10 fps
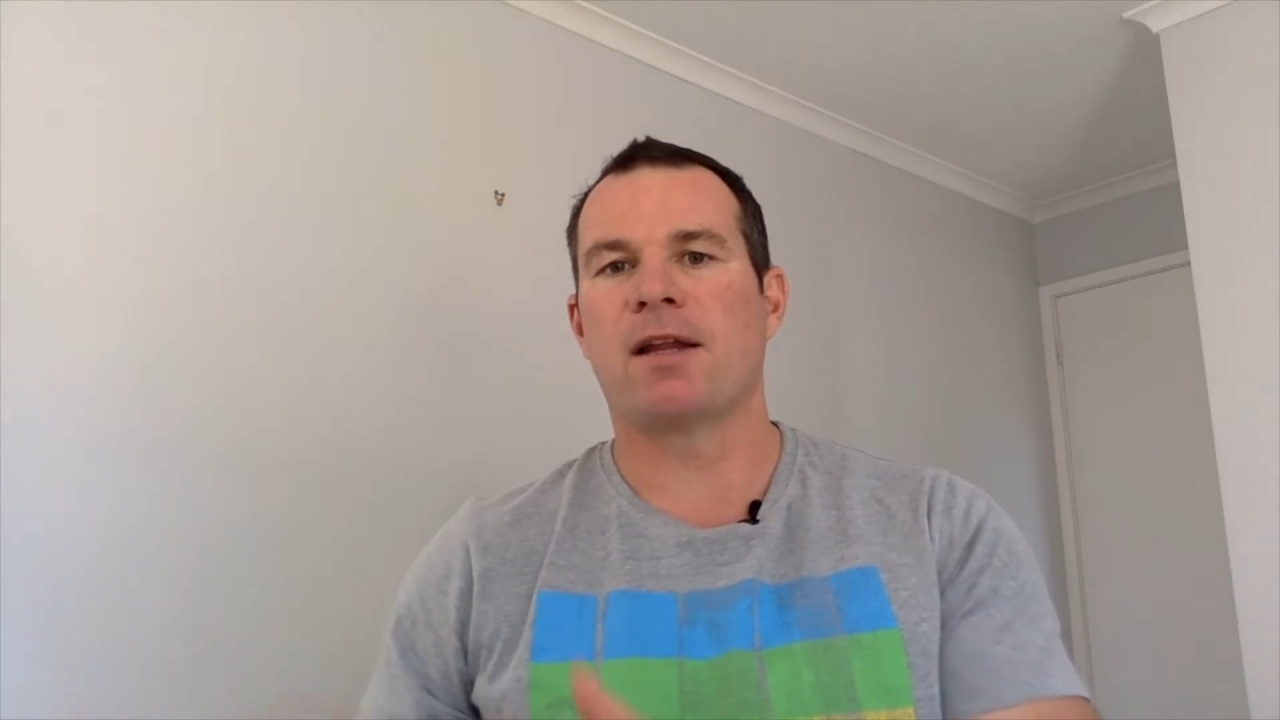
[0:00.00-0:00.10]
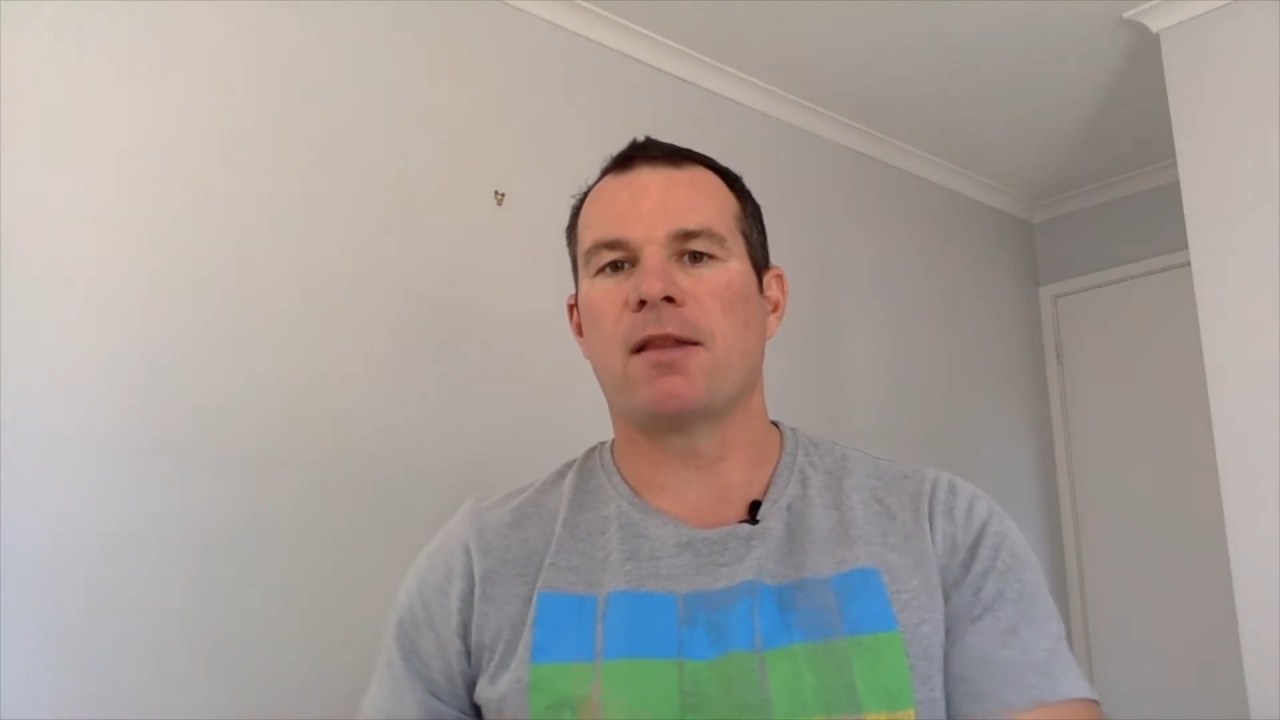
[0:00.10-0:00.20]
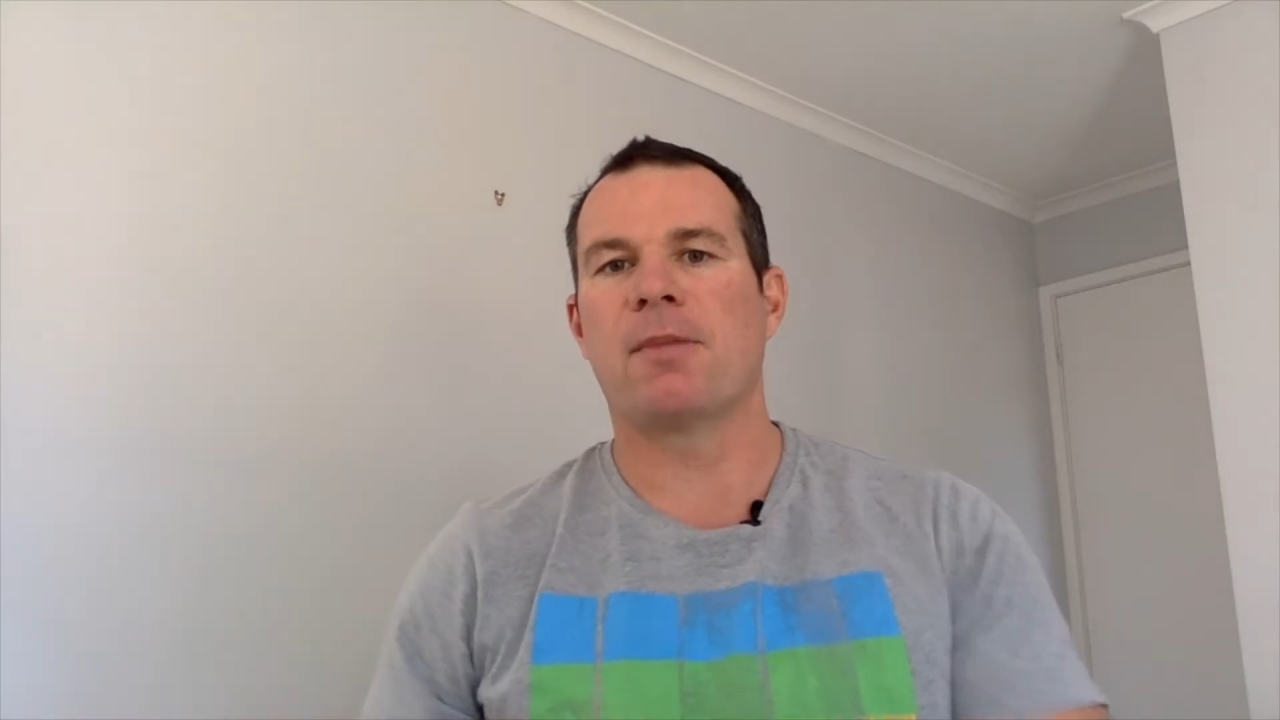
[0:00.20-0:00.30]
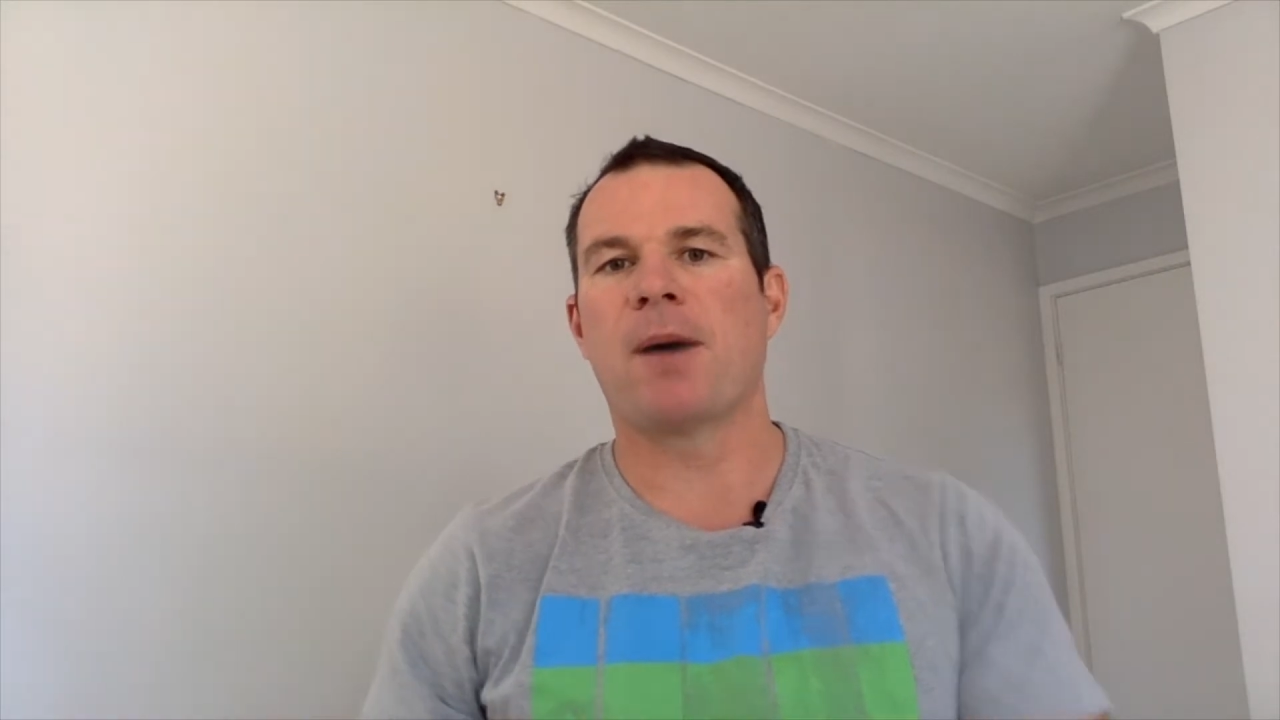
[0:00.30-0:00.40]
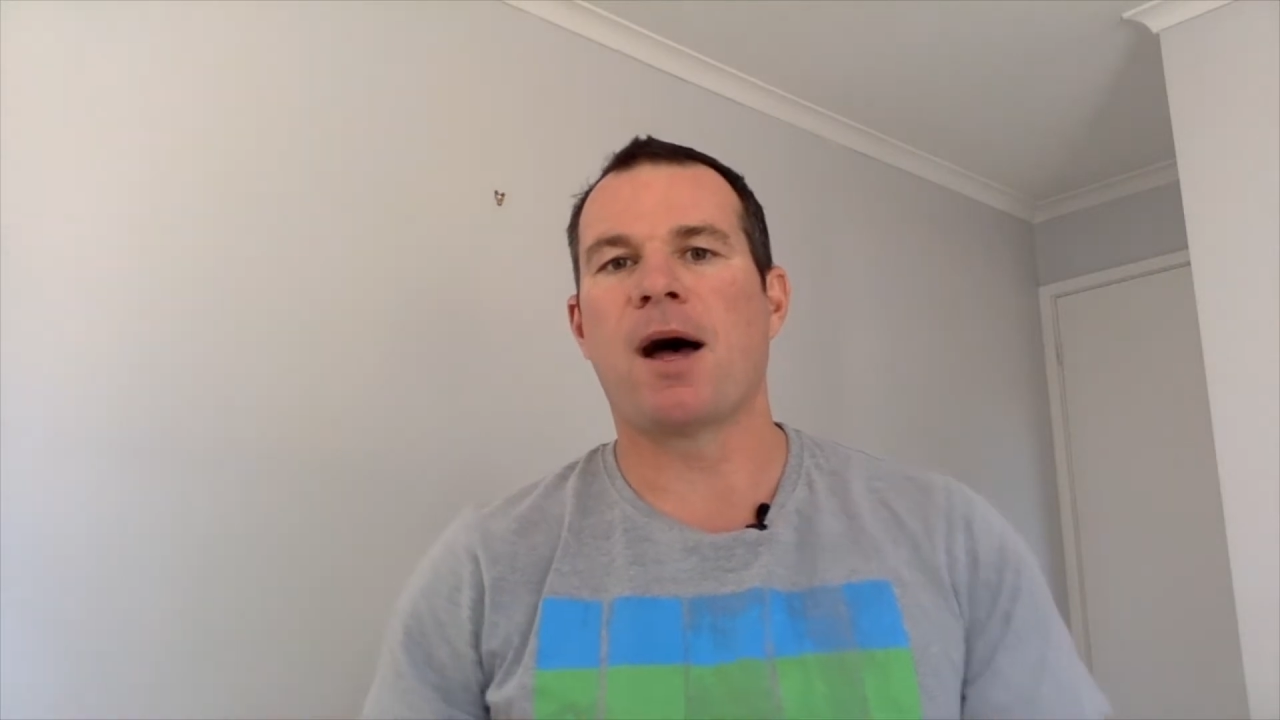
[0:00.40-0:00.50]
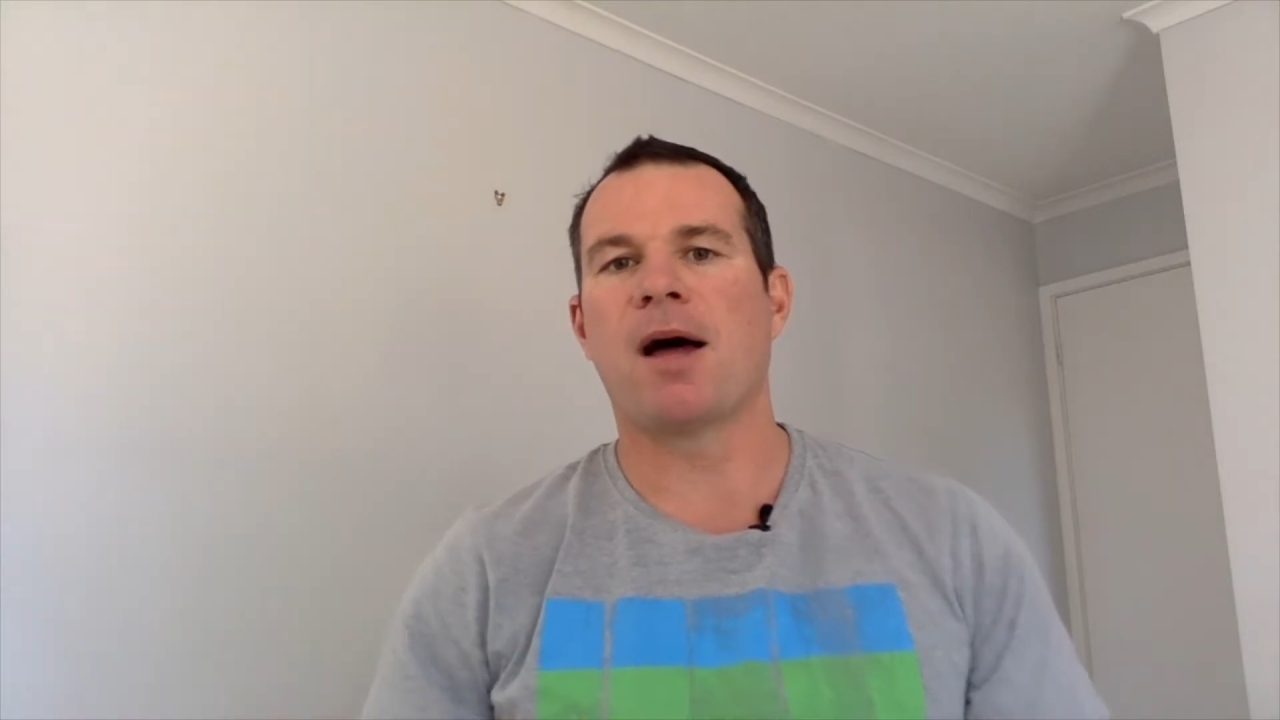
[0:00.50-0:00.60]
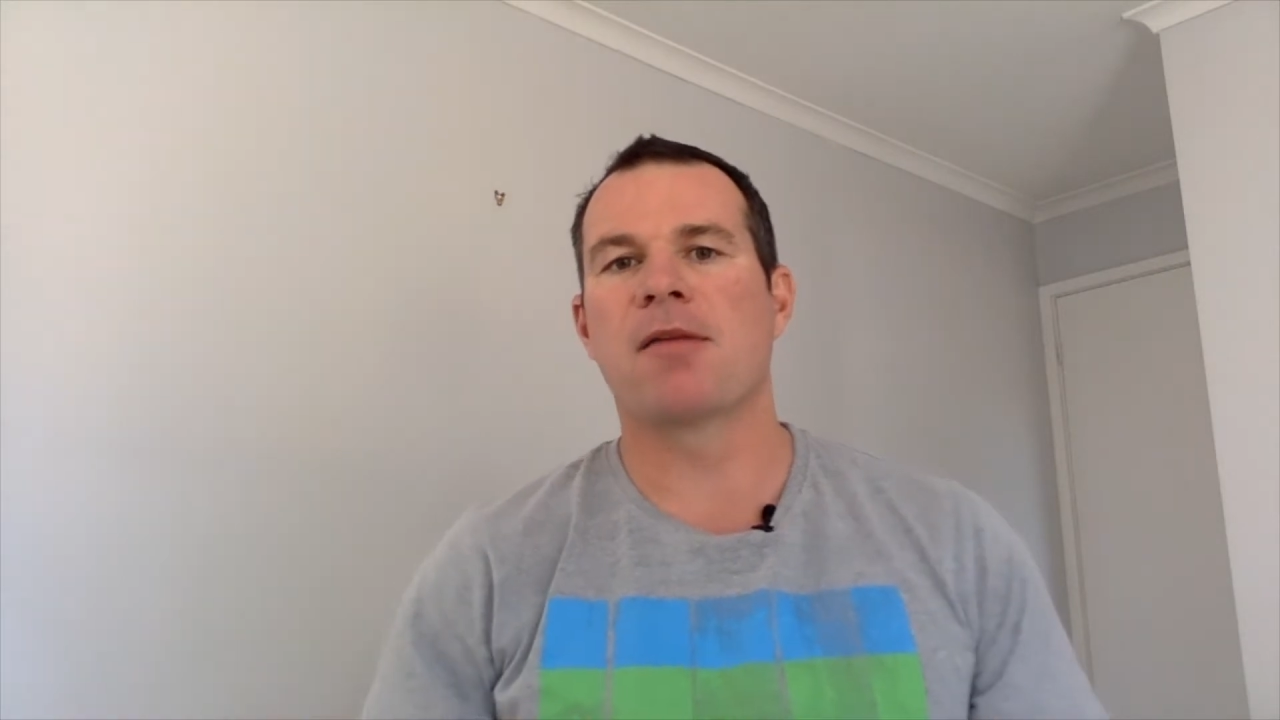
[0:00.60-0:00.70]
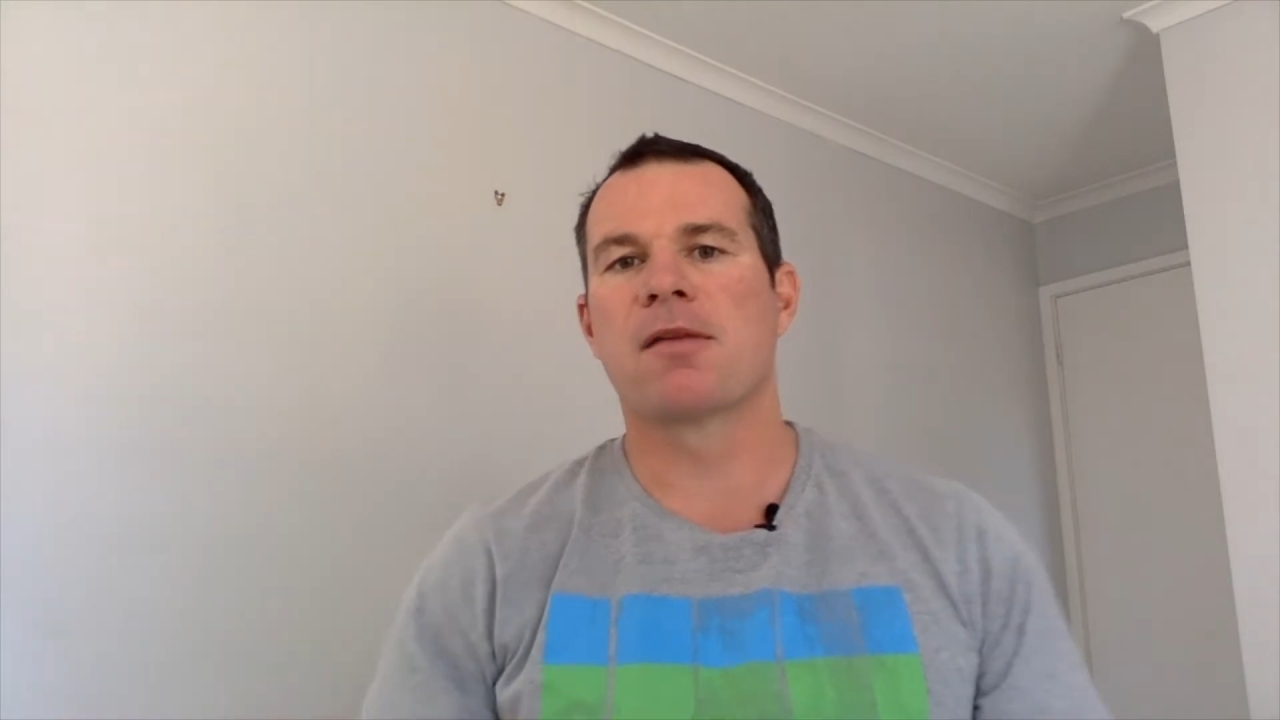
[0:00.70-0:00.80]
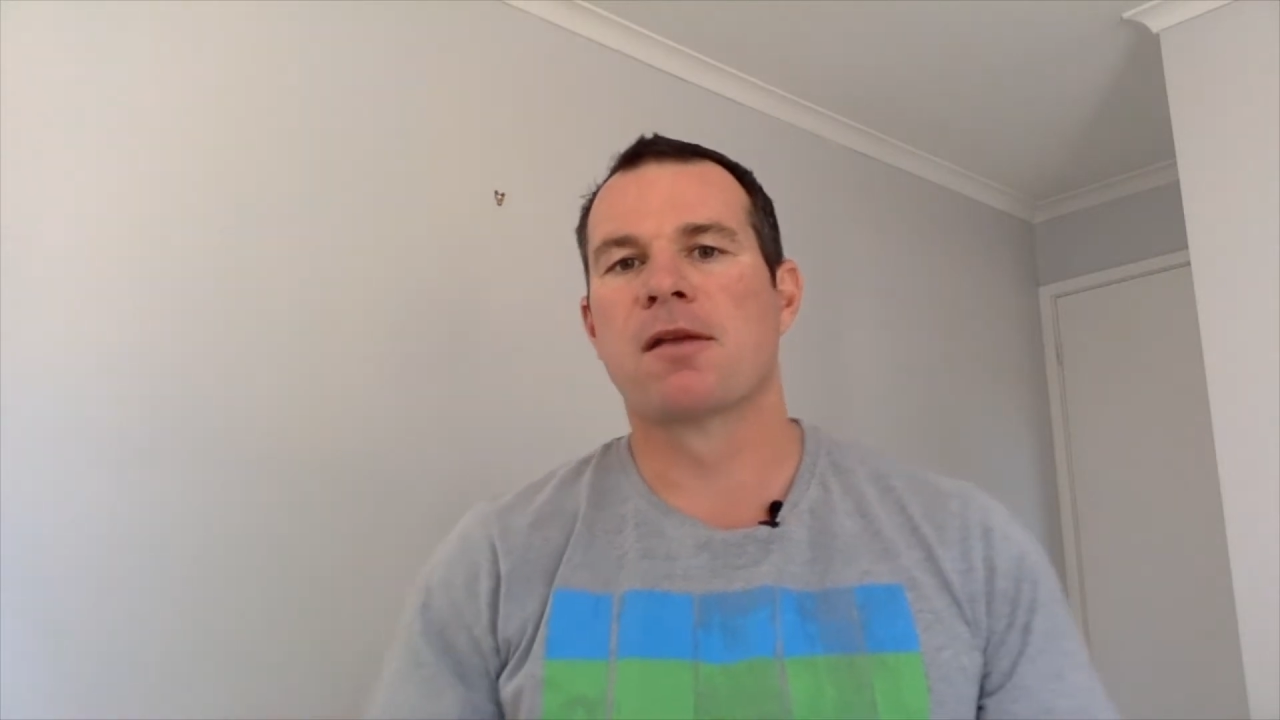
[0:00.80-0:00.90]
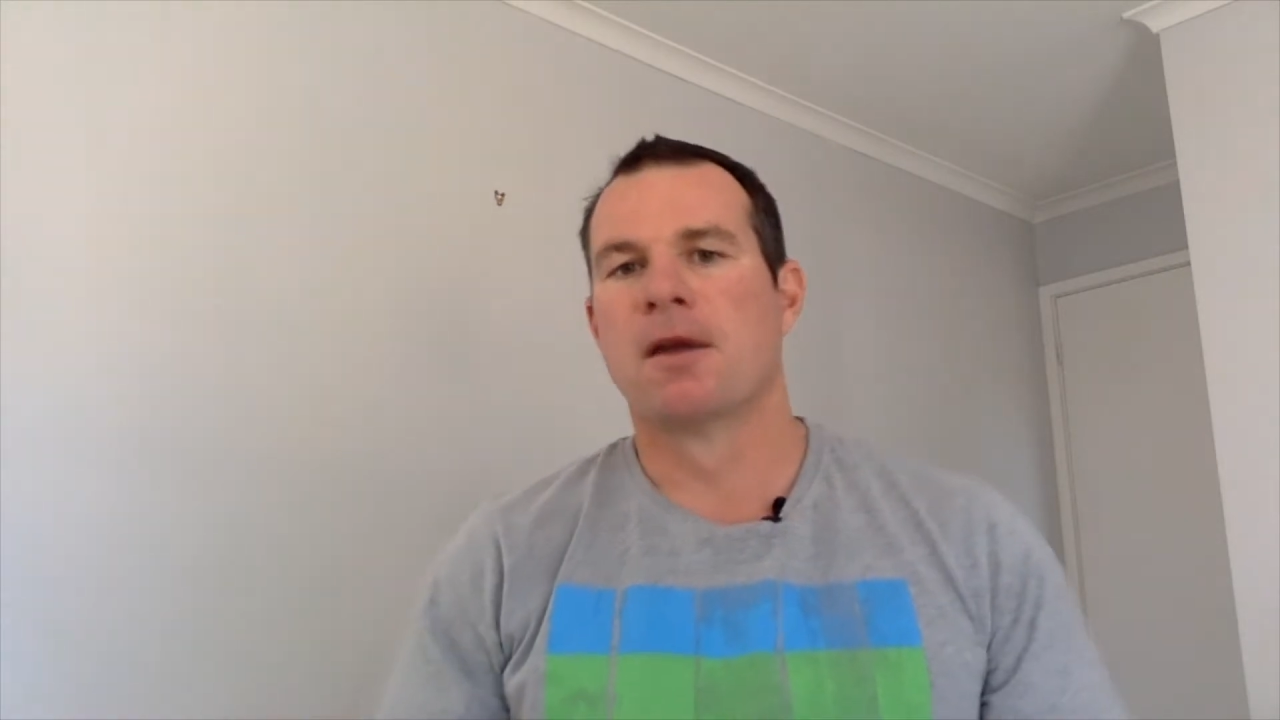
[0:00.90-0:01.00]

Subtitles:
in the past.